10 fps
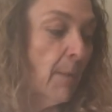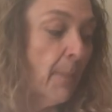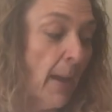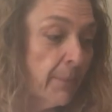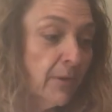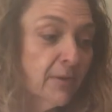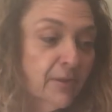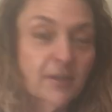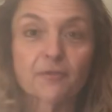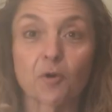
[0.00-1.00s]

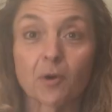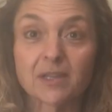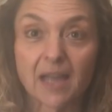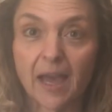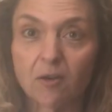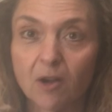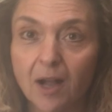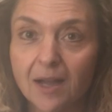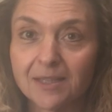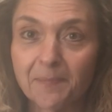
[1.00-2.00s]
peppers, of course I had all
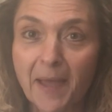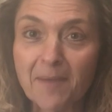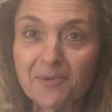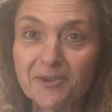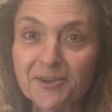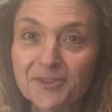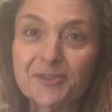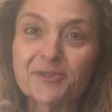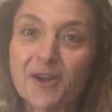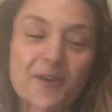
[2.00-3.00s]
kinds of peppers,
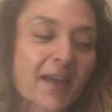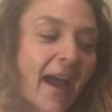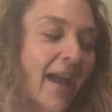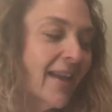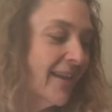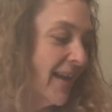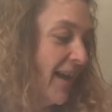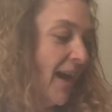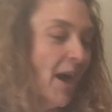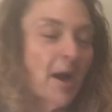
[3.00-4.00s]
you know that.
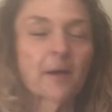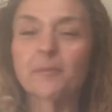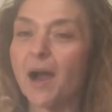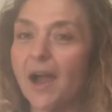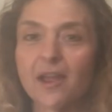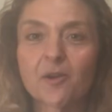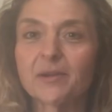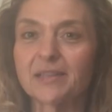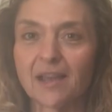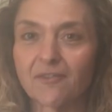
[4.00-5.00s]
I
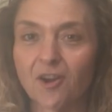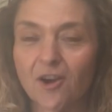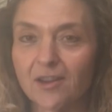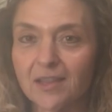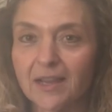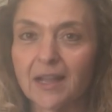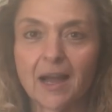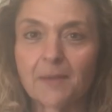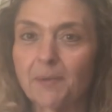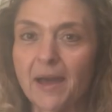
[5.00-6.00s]
always have garlic,
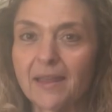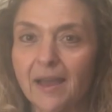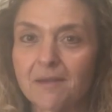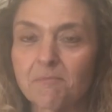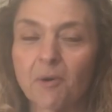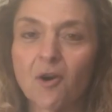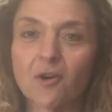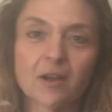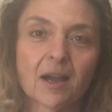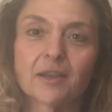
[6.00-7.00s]
I buy that in
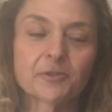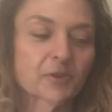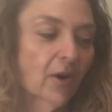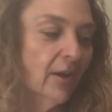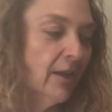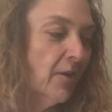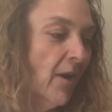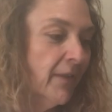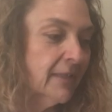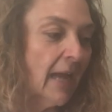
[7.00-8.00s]
bulk, I use garlic
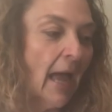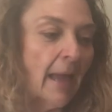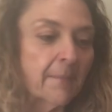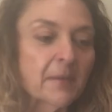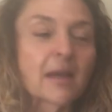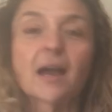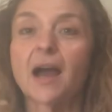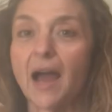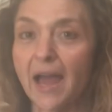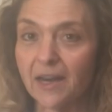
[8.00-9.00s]
all the time.
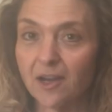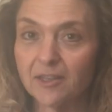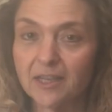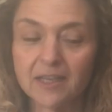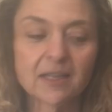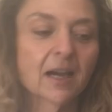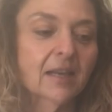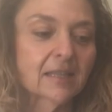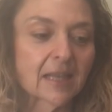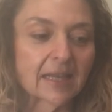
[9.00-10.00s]
I had onion,
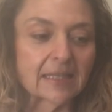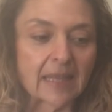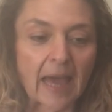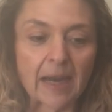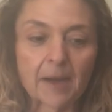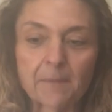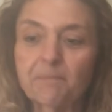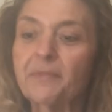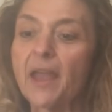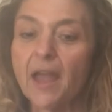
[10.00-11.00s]
I sliced that up,